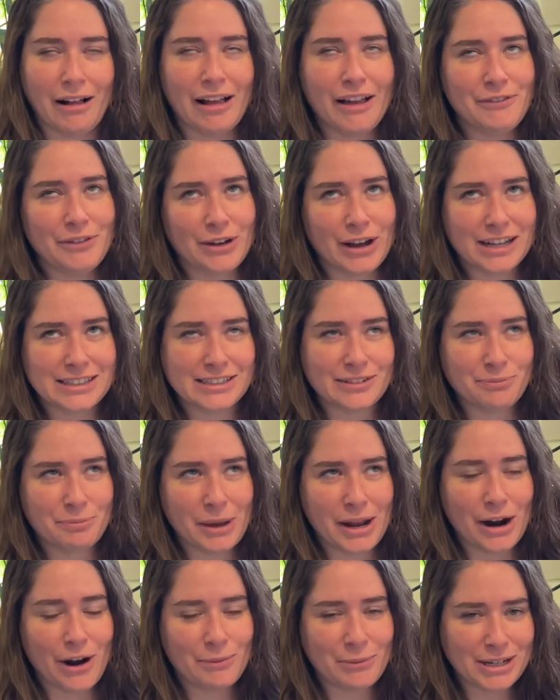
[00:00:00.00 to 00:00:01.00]
If you guys have
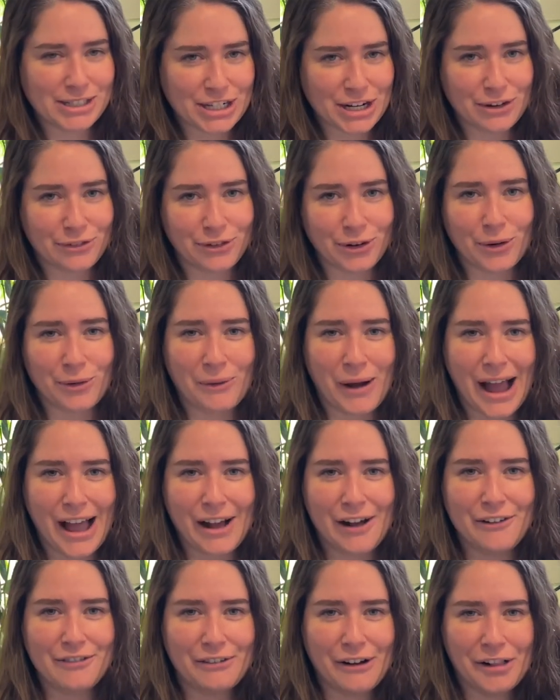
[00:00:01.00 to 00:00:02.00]
been on my channel for a
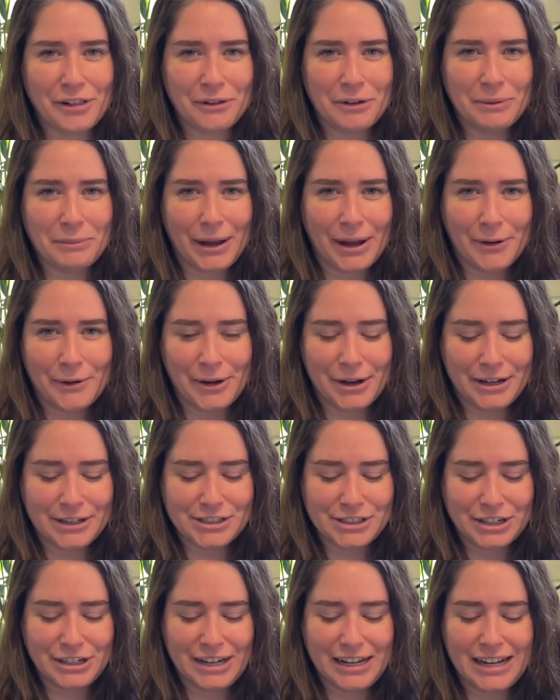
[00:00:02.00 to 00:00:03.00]
while following my Hoya
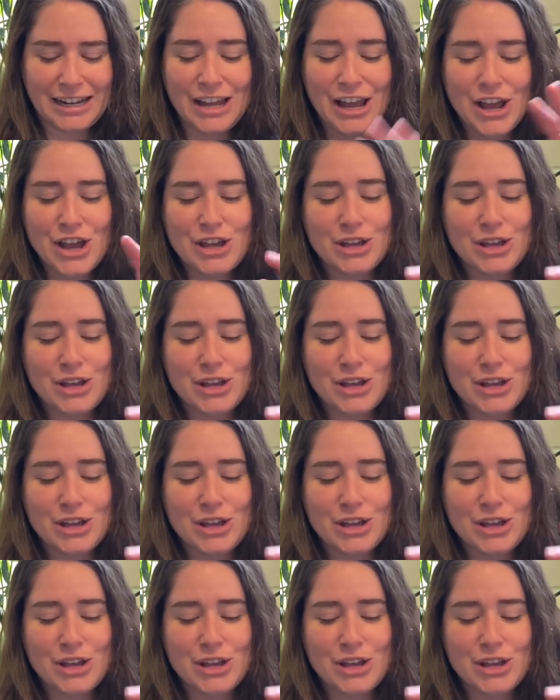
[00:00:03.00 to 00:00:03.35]
journey,